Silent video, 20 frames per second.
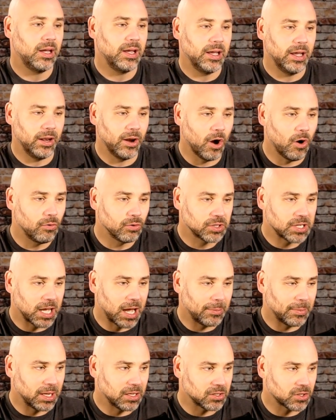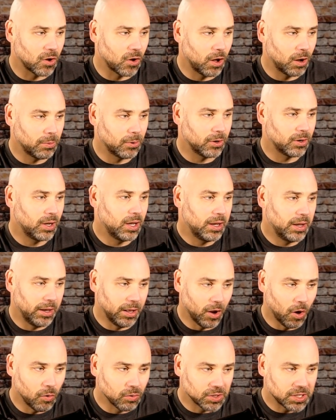in overtime against Auburn, in
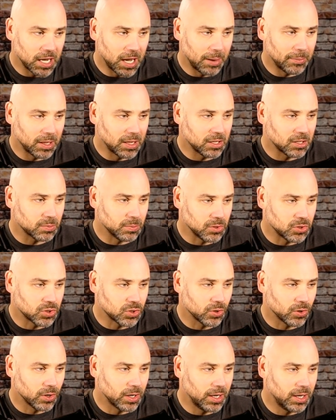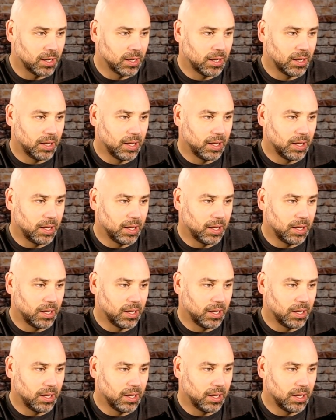overtime against Missouri,